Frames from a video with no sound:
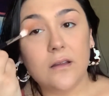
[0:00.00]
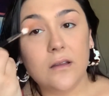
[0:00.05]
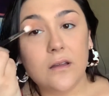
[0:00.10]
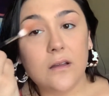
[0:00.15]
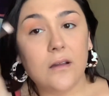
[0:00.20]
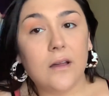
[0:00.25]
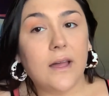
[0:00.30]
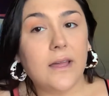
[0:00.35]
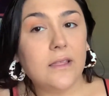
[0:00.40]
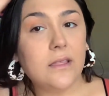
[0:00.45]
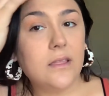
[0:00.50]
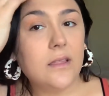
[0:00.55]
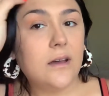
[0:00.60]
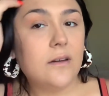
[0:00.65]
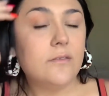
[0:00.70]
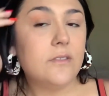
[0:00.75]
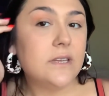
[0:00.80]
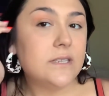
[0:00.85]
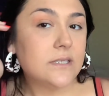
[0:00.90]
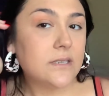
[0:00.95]
I
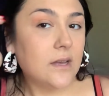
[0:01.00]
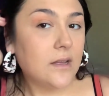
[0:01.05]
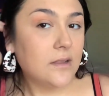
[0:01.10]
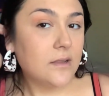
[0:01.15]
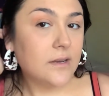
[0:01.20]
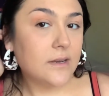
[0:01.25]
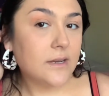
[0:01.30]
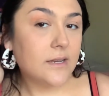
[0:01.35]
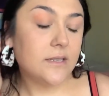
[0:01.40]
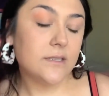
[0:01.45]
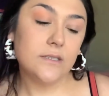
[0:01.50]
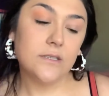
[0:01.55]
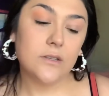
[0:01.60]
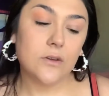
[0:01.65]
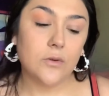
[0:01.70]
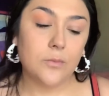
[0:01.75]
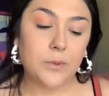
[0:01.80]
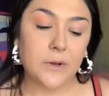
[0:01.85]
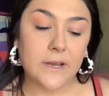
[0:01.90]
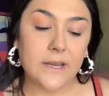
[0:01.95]
love this color. It is
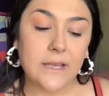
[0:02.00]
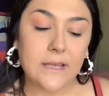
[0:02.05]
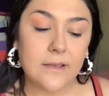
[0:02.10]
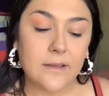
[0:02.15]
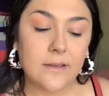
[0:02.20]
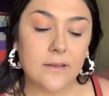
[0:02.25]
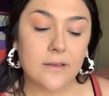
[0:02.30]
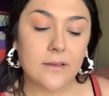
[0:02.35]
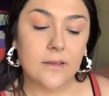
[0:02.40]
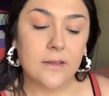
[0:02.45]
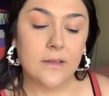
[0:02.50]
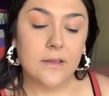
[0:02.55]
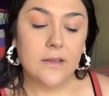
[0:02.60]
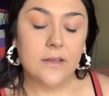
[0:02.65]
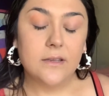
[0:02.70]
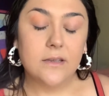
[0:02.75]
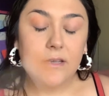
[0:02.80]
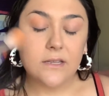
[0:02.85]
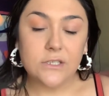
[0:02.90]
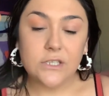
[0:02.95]
so pretty
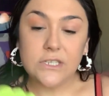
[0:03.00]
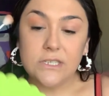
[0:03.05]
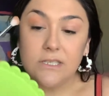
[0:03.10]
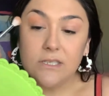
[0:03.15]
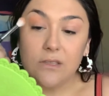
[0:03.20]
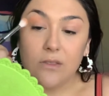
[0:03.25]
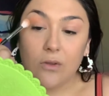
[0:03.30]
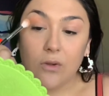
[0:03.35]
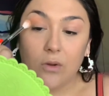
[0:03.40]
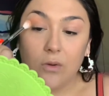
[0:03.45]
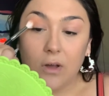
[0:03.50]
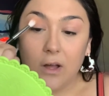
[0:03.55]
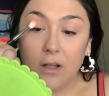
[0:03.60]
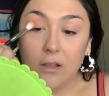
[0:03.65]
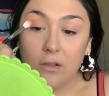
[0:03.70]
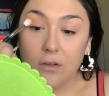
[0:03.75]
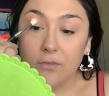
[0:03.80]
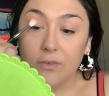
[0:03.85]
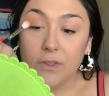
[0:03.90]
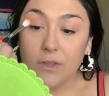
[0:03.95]
to just throw all
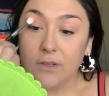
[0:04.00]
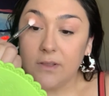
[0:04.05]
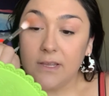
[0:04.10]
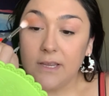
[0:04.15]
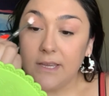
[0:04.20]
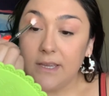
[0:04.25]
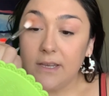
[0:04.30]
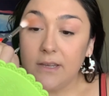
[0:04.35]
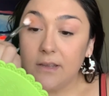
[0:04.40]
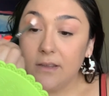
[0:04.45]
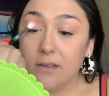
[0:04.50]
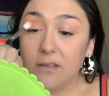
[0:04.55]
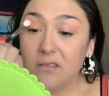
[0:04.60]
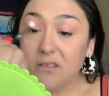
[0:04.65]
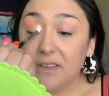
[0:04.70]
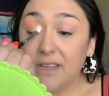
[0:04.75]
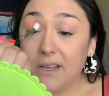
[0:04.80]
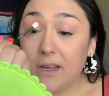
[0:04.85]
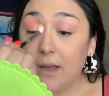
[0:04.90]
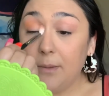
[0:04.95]
over the lid,
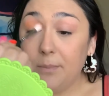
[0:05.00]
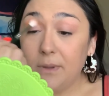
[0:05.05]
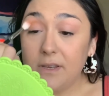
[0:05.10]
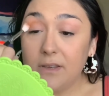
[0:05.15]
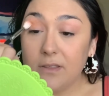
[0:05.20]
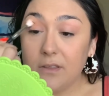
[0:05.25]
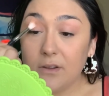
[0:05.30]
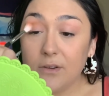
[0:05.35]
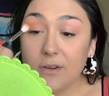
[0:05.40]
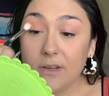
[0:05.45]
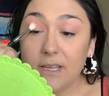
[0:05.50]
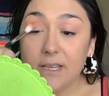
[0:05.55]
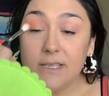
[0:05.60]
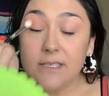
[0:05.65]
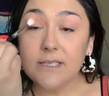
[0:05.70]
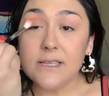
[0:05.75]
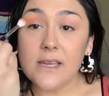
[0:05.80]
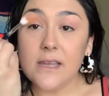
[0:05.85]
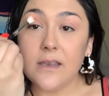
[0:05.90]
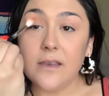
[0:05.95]
up into the crease,
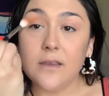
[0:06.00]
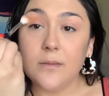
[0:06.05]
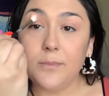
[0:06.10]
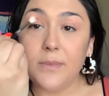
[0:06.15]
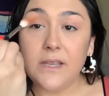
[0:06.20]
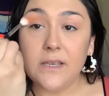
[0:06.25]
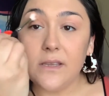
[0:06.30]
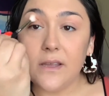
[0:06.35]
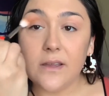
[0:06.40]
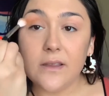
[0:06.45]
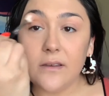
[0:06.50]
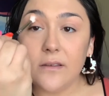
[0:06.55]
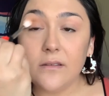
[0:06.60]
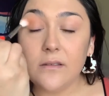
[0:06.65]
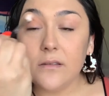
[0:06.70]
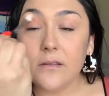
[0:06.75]
and be done.